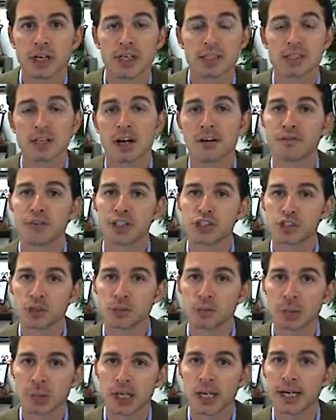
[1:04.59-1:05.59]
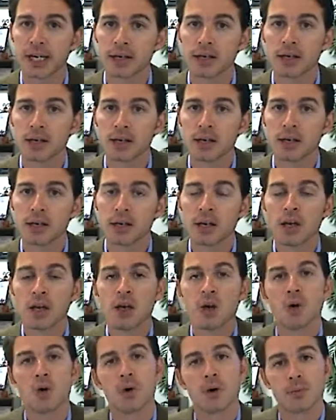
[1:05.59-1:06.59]
It does not fit your plan.
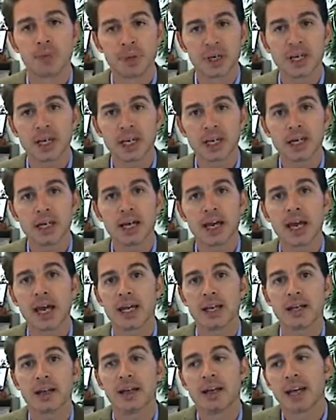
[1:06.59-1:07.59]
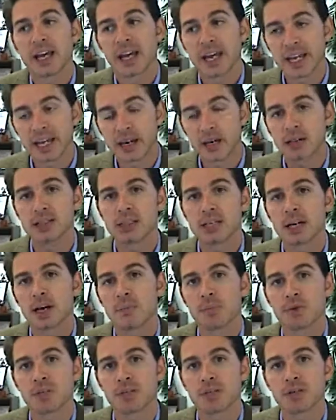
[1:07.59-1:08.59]
Or B, hey, here's the
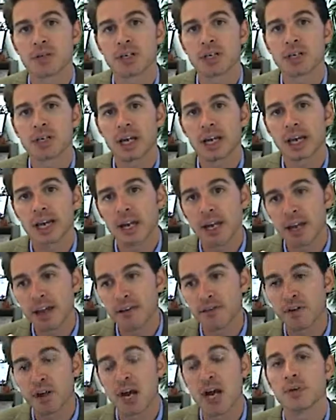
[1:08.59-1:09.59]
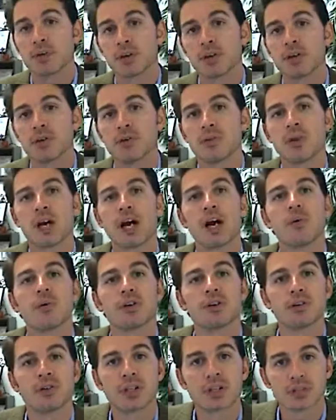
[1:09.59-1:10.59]
opportunity, and if I were you, I
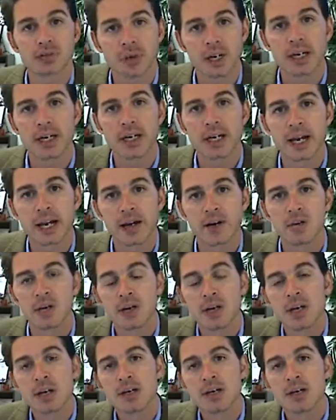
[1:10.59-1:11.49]
would do this right now.